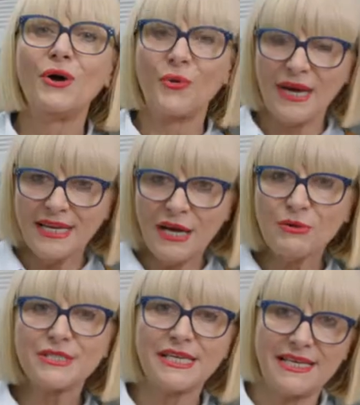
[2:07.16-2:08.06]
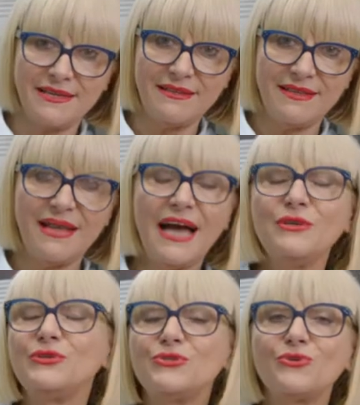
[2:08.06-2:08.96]
When I was a kid, I
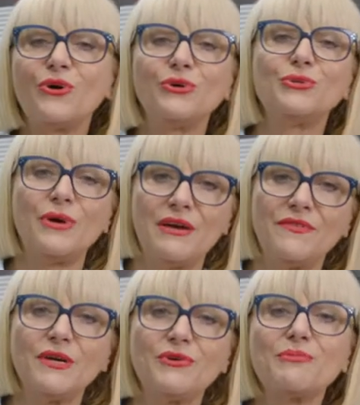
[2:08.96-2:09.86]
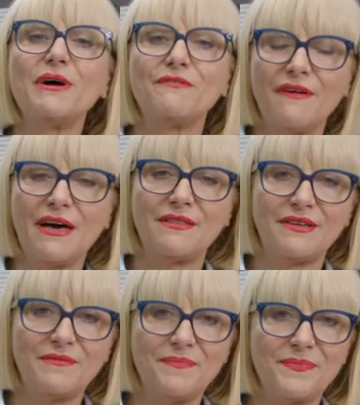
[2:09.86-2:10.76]
used to go to Evia with my father.